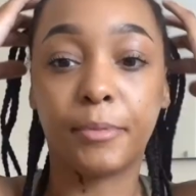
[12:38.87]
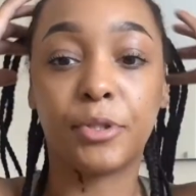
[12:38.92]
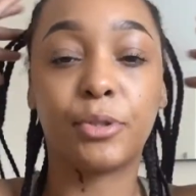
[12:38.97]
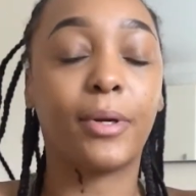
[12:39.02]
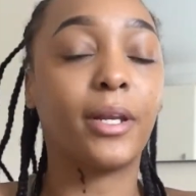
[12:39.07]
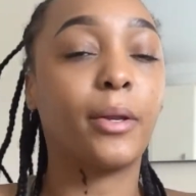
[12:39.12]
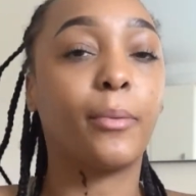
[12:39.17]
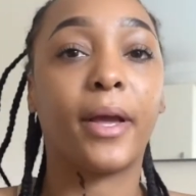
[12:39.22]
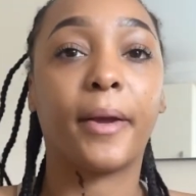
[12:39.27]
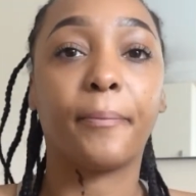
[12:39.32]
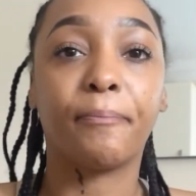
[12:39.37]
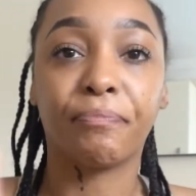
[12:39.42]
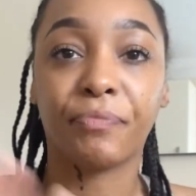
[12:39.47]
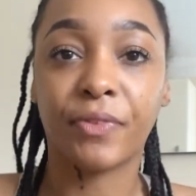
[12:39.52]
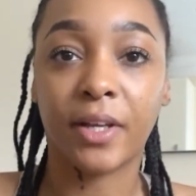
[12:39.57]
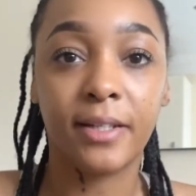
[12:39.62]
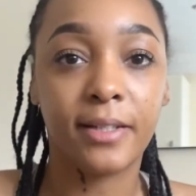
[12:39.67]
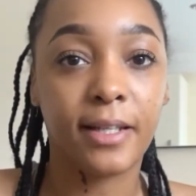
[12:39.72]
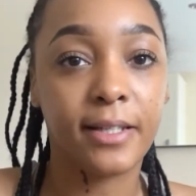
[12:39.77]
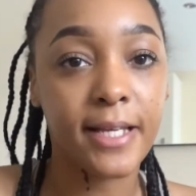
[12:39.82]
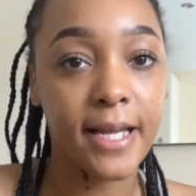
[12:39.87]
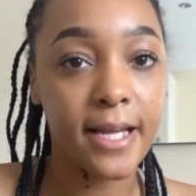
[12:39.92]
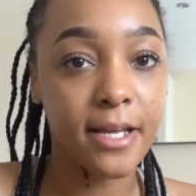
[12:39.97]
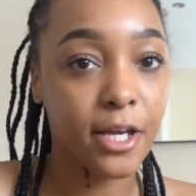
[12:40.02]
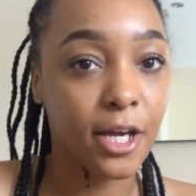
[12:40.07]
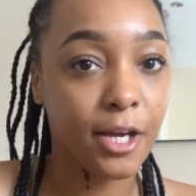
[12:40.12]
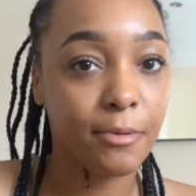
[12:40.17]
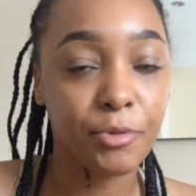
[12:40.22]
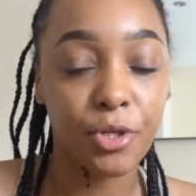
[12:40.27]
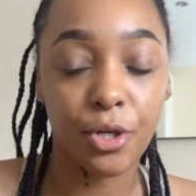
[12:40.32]
So anyway, the day
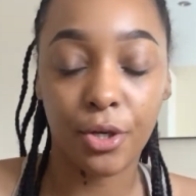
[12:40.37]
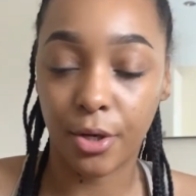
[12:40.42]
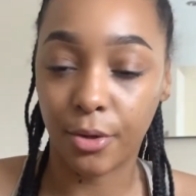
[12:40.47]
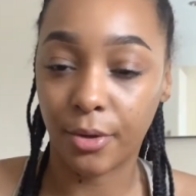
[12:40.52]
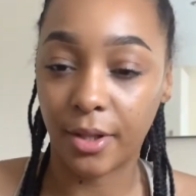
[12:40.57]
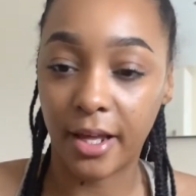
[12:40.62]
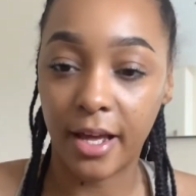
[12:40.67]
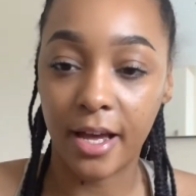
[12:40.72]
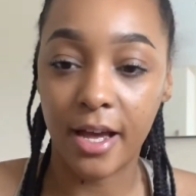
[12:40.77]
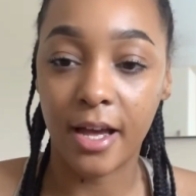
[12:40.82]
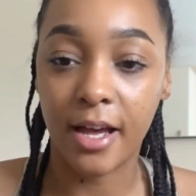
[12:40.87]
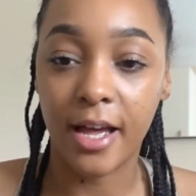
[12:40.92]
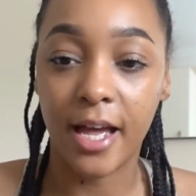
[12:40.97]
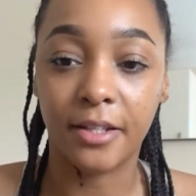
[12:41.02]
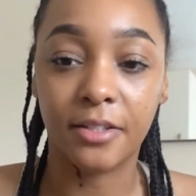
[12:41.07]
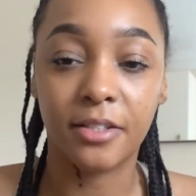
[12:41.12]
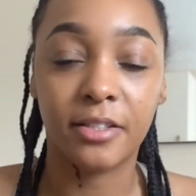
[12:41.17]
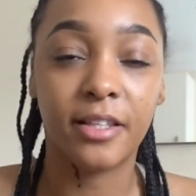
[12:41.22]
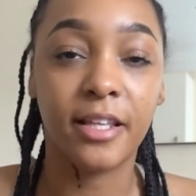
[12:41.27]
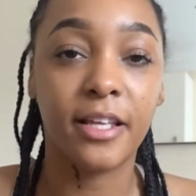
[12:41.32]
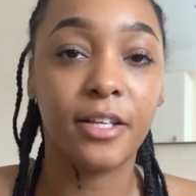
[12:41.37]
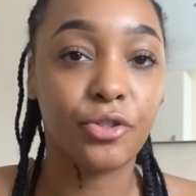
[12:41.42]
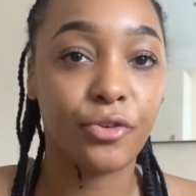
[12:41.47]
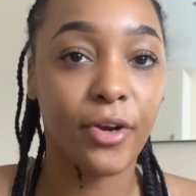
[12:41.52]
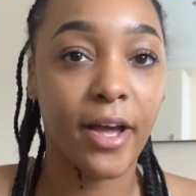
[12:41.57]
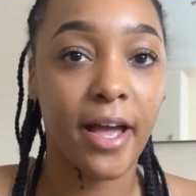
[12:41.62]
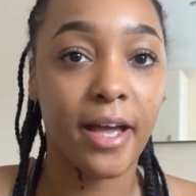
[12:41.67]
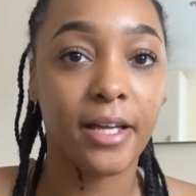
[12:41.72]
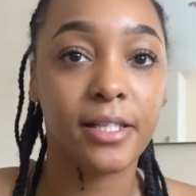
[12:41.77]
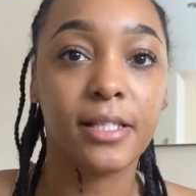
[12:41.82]
comes, you go there, head to the
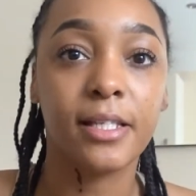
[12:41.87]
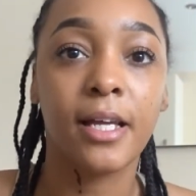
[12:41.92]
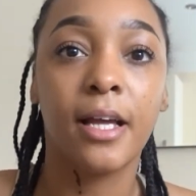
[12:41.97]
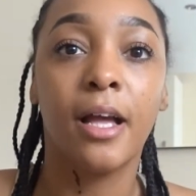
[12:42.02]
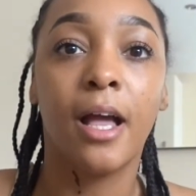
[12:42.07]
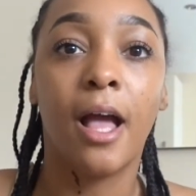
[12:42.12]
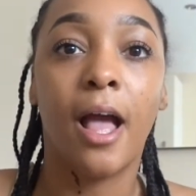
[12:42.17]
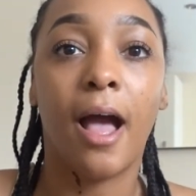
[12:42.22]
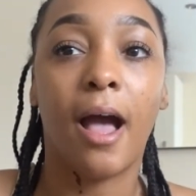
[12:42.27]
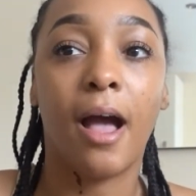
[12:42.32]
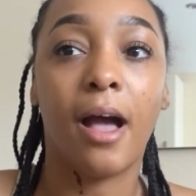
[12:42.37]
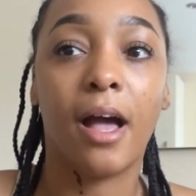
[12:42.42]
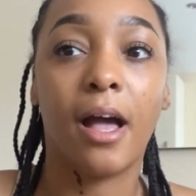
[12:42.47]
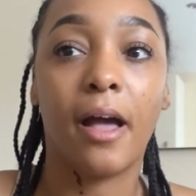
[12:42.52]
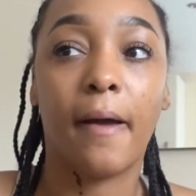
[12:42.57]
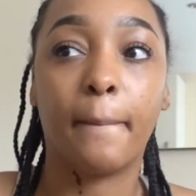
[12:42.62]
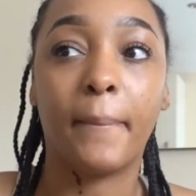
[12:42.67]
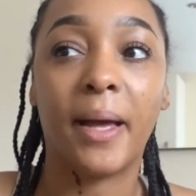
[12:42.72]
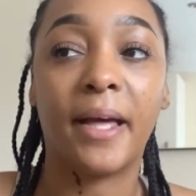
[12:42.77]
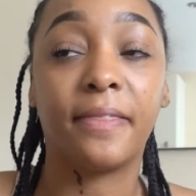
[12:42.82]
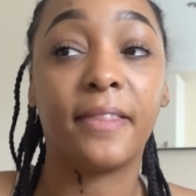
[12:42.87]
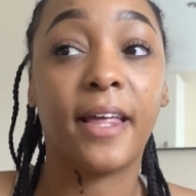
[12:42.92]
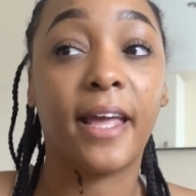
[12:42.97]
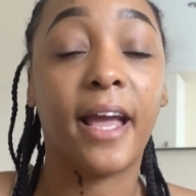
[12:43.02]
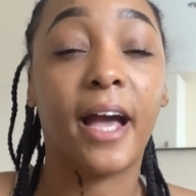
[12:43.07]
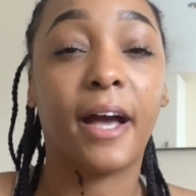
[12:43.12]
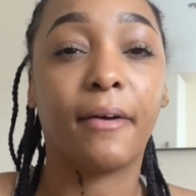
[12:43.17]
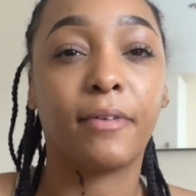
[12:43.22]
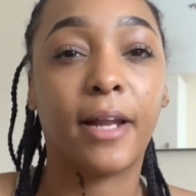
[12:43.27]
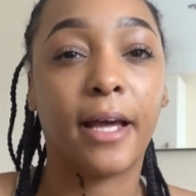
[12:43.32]
address, and they
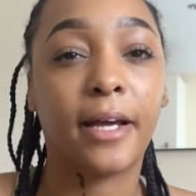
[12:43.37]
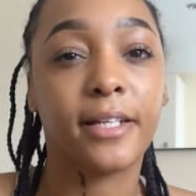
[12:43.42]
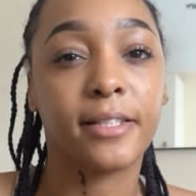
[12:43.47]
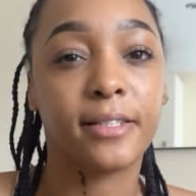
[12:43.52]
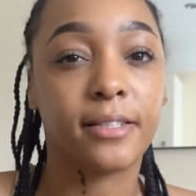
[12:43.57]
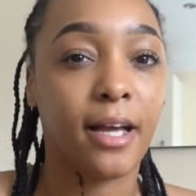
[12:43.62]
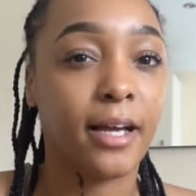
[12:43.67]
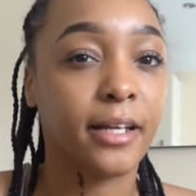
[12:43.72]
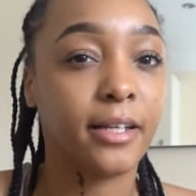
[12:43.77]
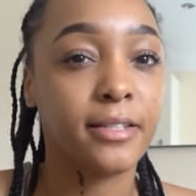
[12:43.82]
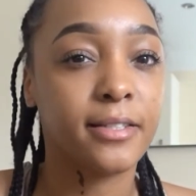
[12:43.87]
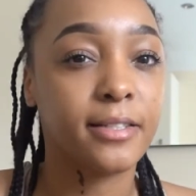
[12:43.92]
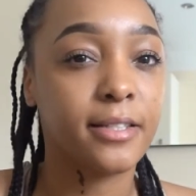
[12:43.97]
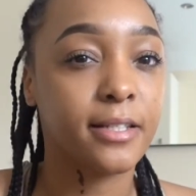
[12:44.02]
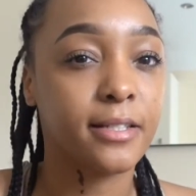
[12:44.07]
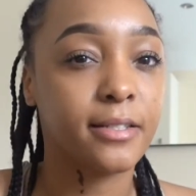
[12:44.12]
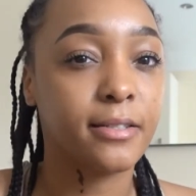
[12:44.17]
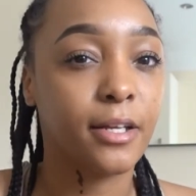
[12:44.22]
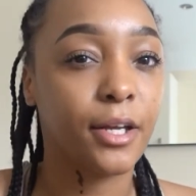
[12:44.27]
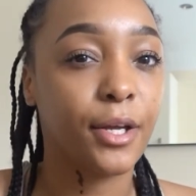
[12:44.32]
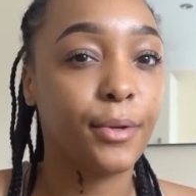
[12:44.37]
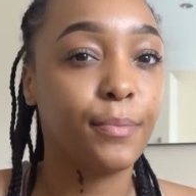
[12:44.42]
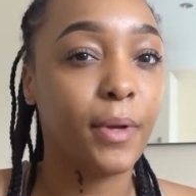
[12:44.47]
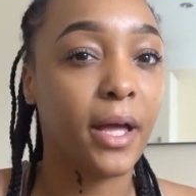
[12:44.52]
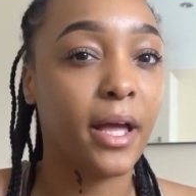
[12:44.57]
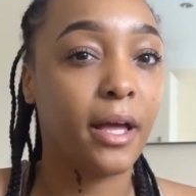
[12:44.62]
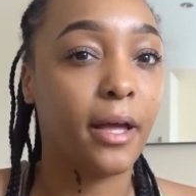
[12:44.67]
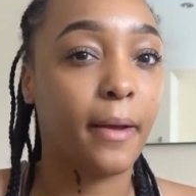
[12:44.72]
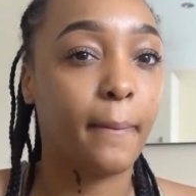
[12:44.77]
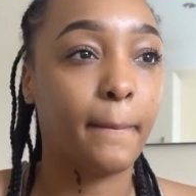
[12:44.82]
have like a sign-in system
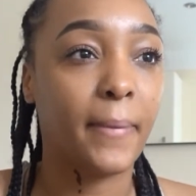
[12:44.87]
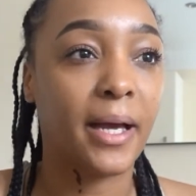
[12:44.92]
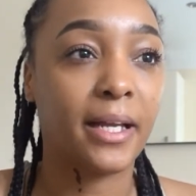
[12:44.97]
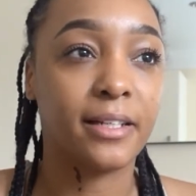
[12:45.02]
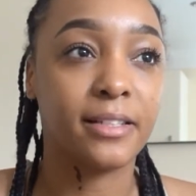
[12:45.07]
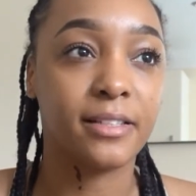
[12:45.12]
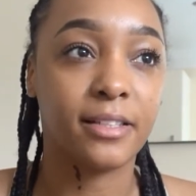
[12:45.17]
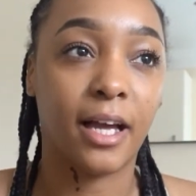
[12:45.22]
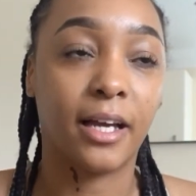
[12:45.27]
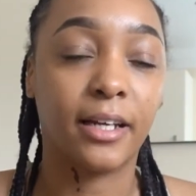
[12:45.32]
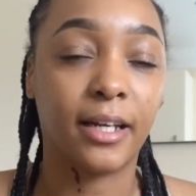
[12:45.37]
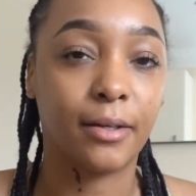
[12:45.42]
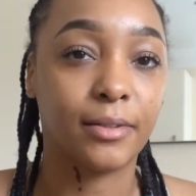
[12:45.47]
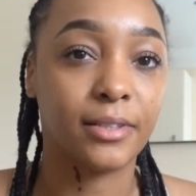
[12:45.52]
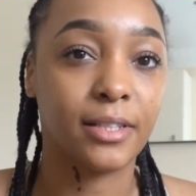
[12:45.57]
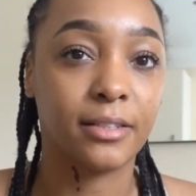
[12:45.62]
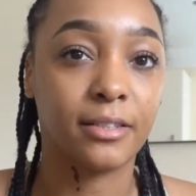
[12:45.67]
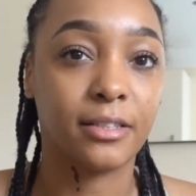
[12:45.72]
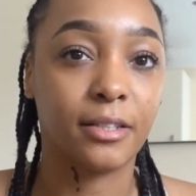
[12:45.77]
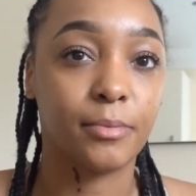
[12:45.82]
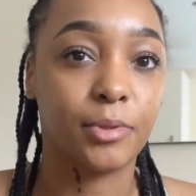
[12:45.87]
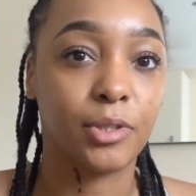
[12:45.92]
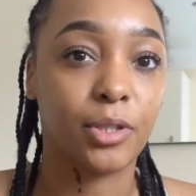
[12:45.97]
and a sign-out system.